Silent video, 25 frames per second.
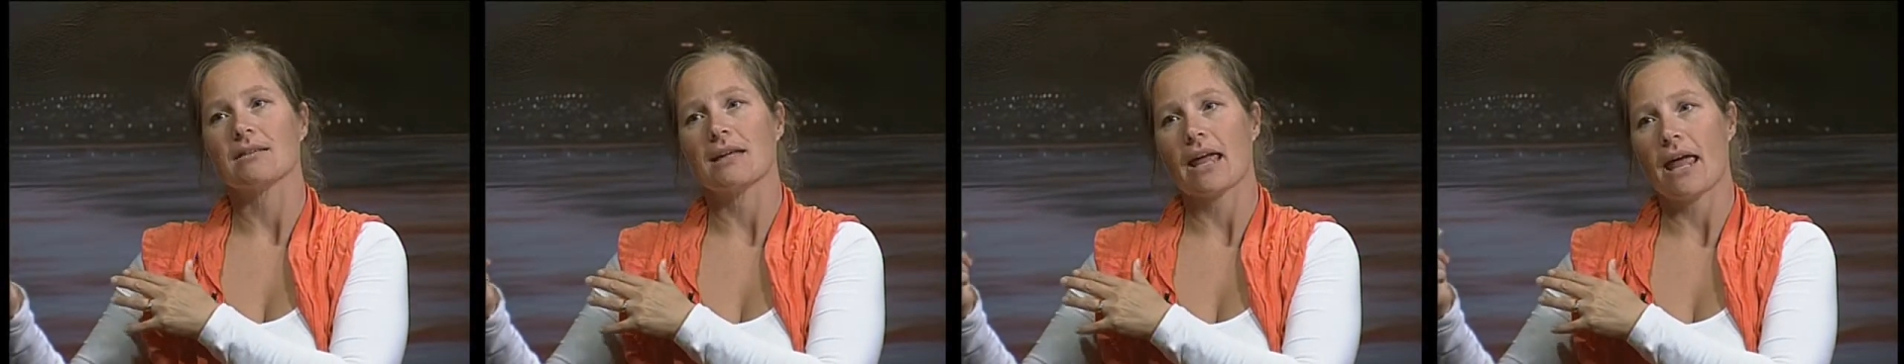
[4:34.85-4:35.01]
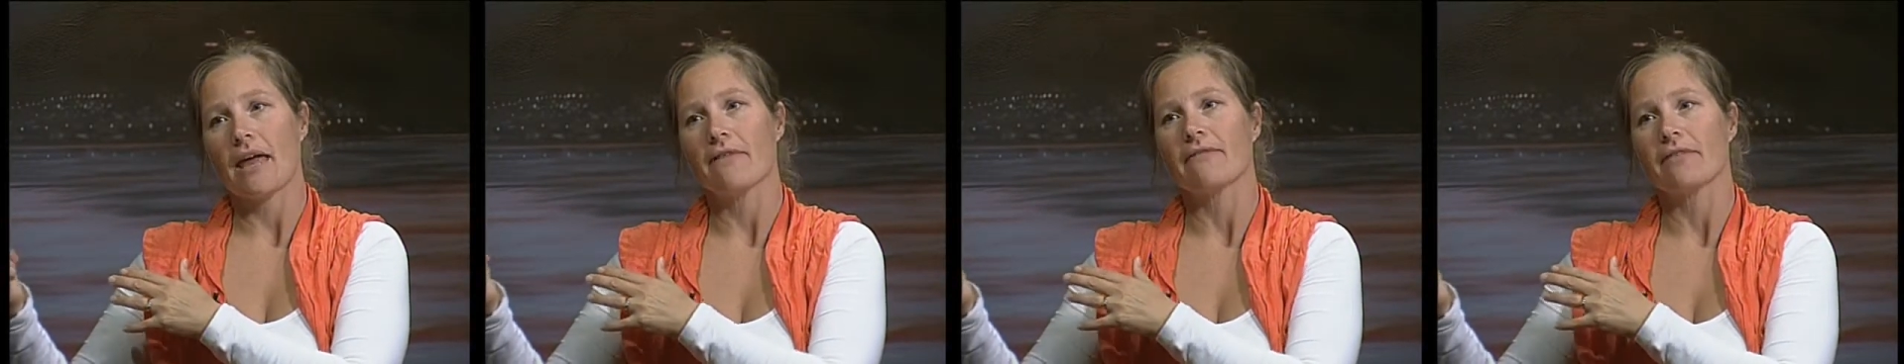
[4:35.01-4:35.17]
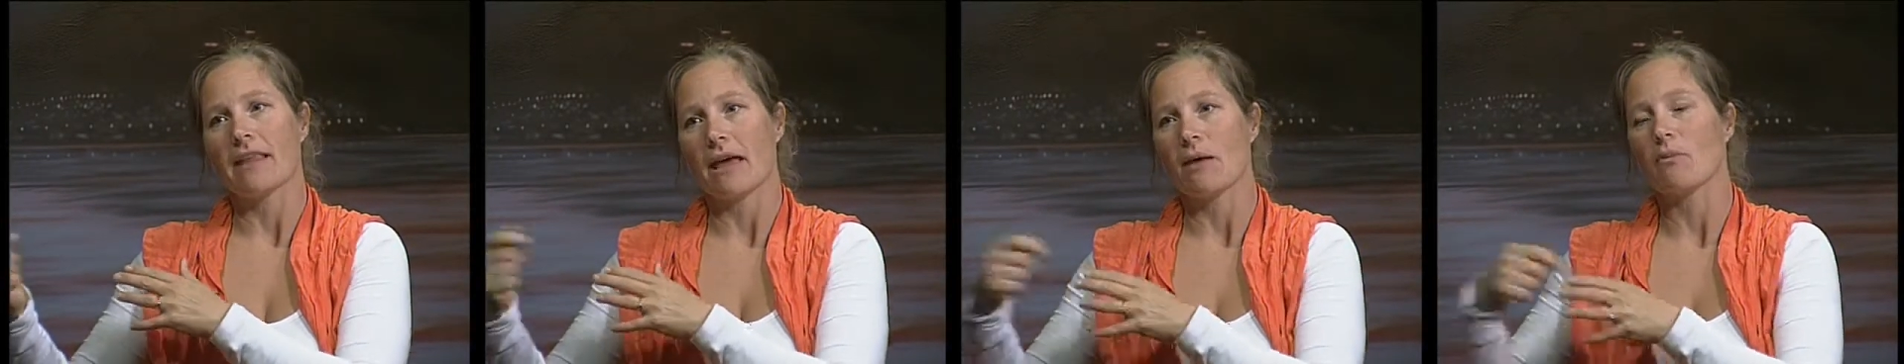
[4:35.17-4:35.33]

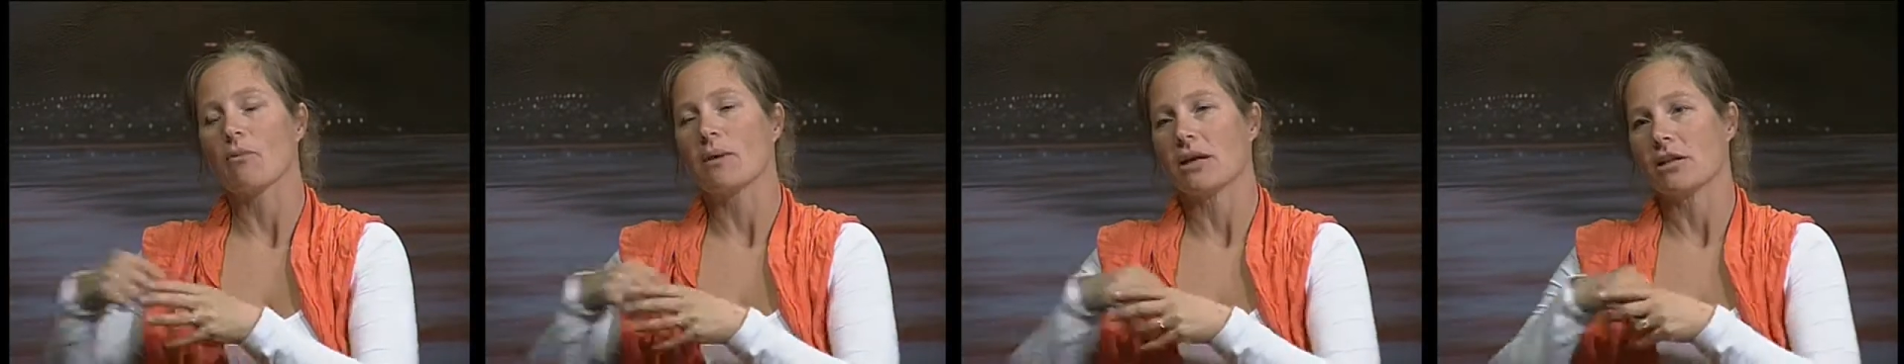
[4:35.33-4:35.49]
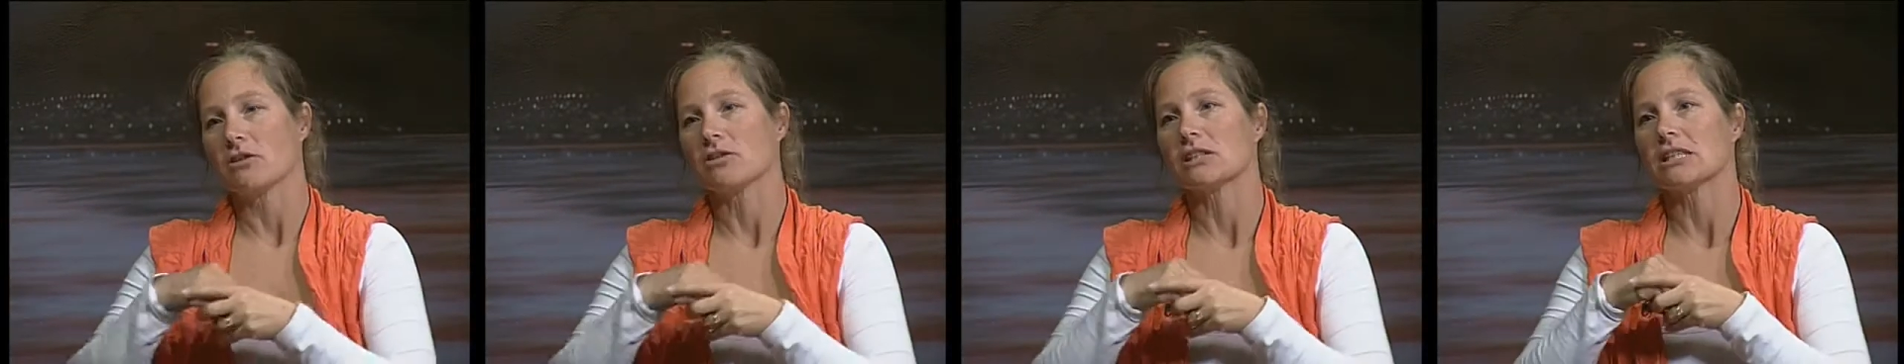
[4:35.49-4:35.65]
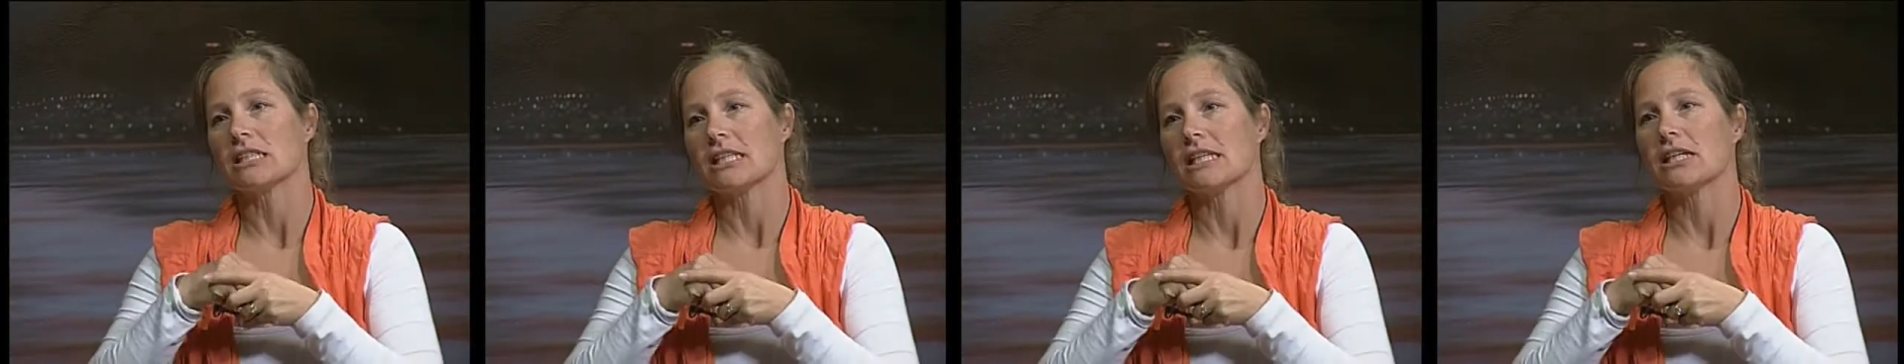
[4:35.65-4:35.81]
have that
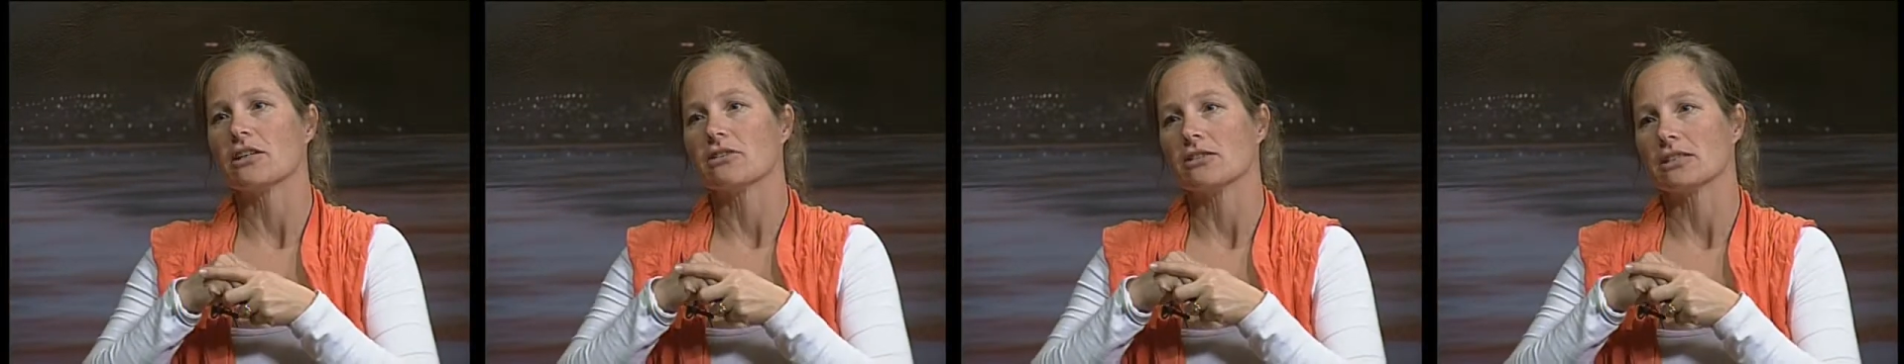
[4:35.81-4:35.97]
wear and tear